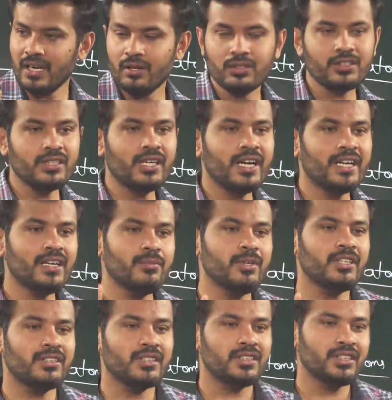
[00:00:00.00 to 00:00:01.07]
oxygen atom
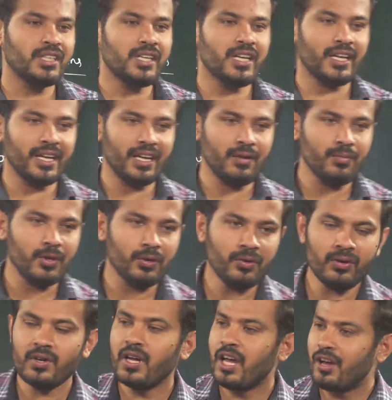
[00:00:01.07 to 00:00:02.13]
is 16
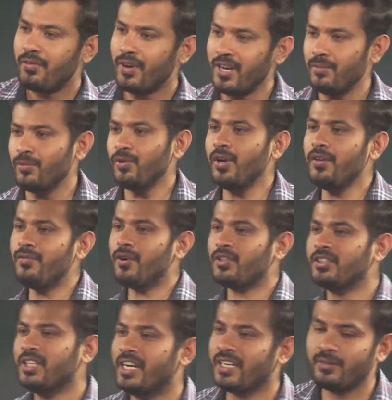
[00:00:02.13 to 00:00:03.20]
AMU, 1 mole of
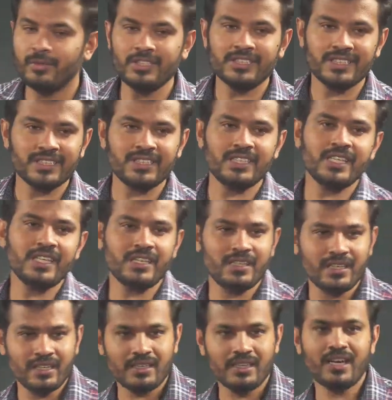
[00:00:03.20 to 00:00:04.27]
oxygen atom is
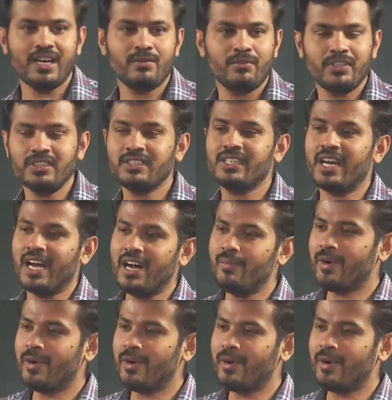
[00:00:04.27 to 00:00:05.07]
16 gram, which is gram